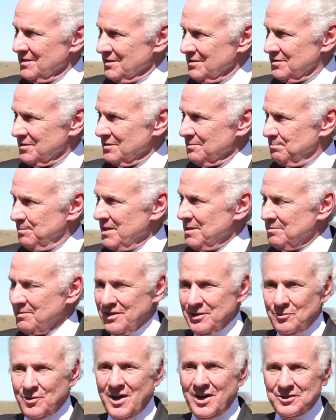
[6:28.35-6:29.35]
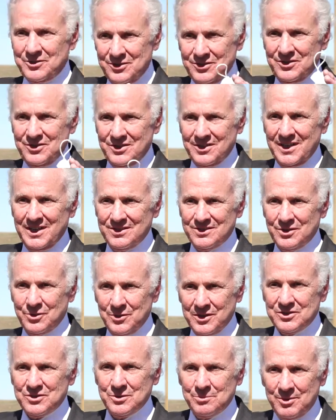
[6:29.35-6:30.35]
to the people in Washington as
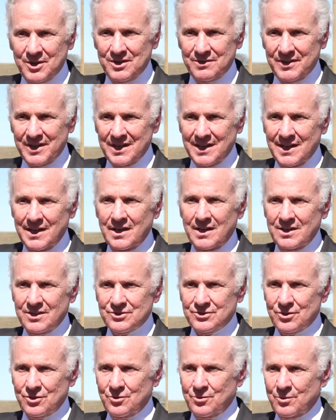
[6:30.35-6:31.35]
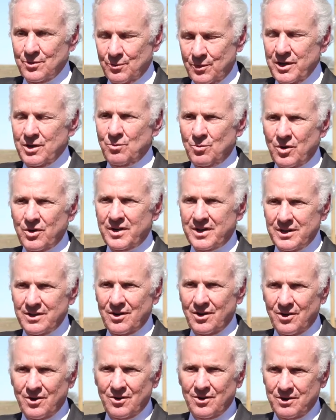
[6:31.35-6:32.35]
though it's above it. So we're working
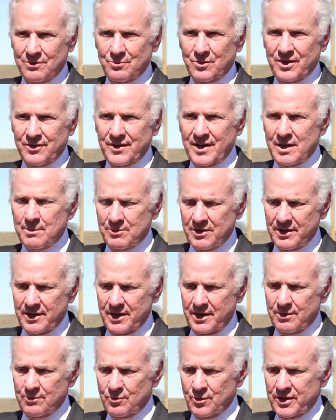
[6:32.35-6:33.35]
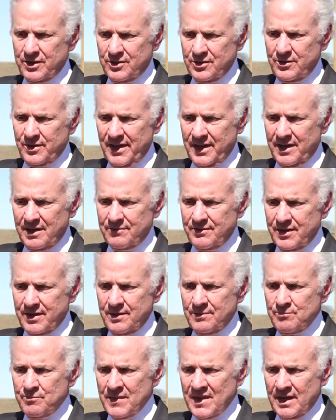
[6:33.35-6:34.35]
hard with that, but we do have
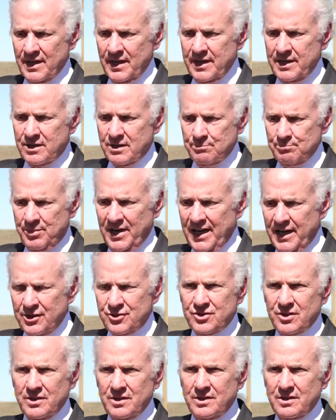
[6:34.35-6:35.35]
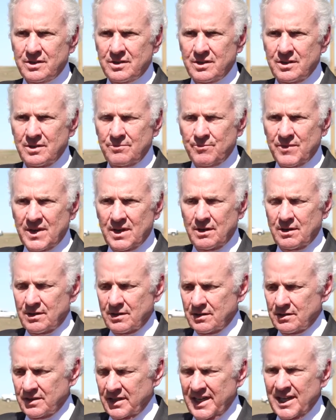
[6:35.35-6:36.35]
a, a compassionate
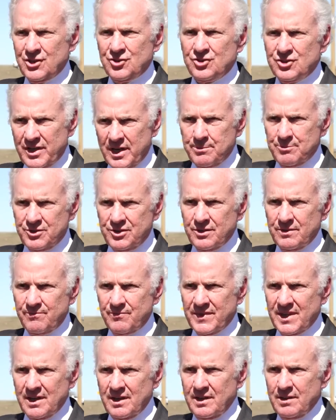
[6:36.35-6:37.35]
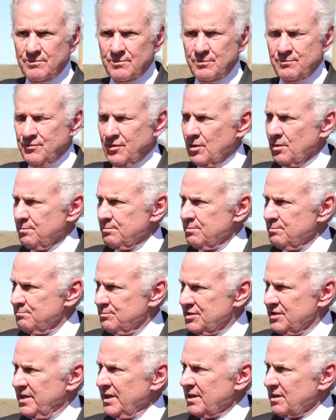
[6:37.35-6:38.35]
uh, exception. It, for
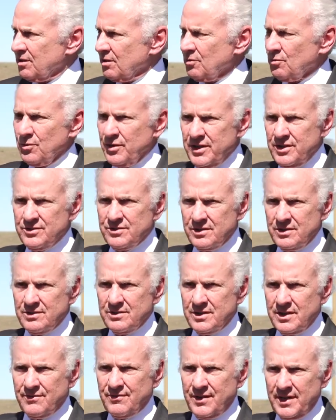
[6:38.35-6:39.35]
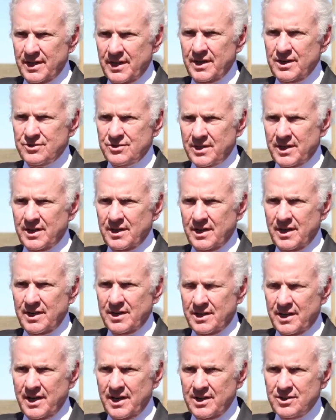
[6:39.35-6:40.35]
particular reasons, if there is a, a,
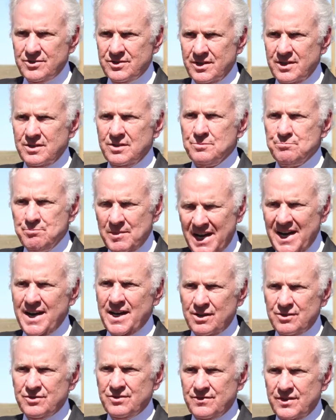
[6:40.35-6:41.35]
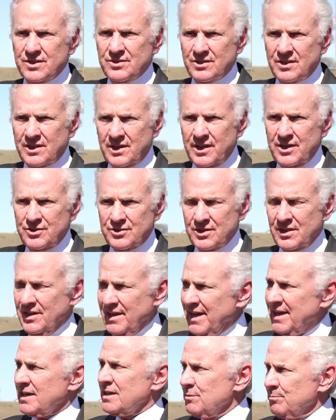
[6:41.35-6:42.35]
case that demands visitation,
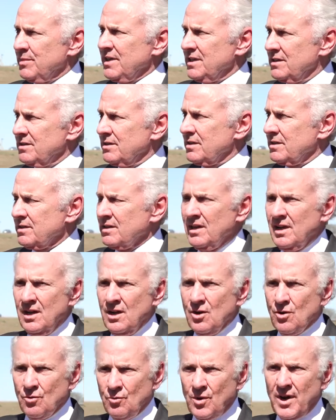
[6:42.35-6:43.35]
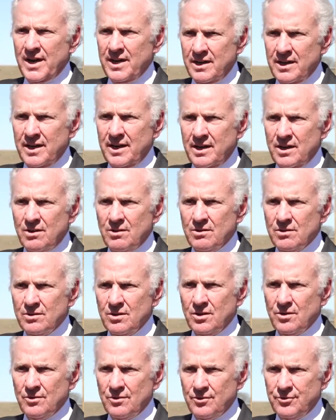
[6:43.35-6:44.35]
that can be done right now
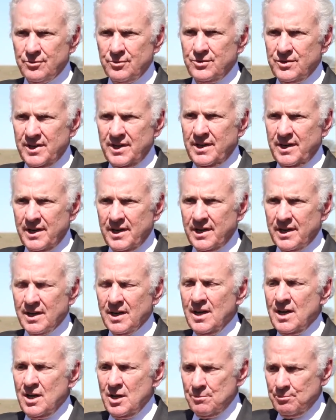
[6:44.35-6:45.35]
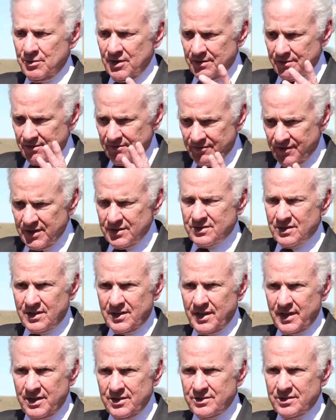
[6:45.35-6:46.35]
uh, through DHEC. But the
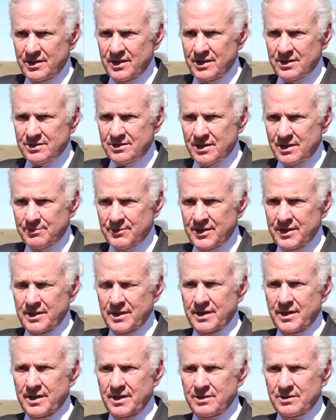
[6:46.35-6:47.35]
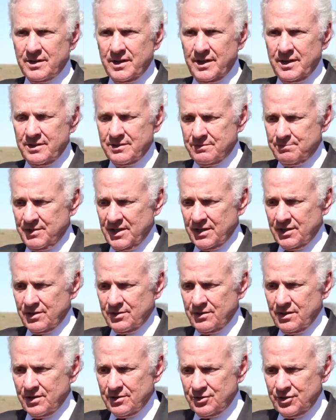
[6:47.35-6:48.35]
visitation is something that has, has been
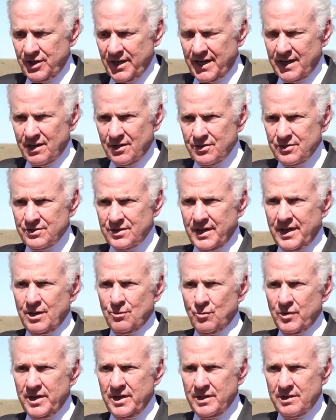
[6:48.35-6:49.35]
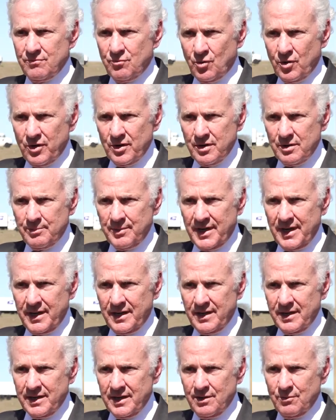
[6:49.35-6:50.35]
a, a, challenge, and we have worried about
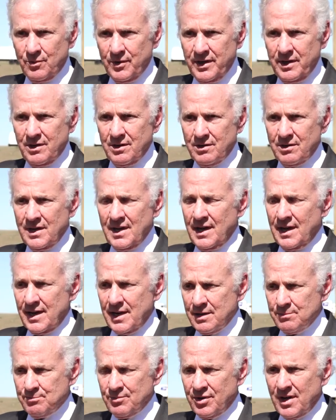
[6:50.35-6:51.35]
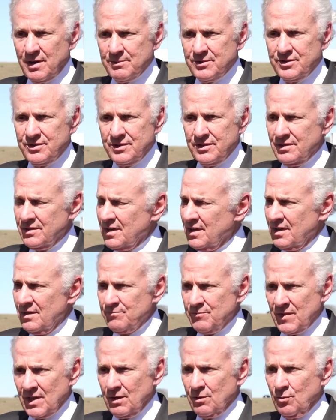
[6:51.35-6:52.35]
it, and we are, I can promise you,
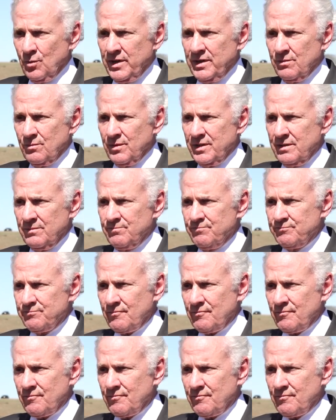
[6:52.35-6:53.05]
we, we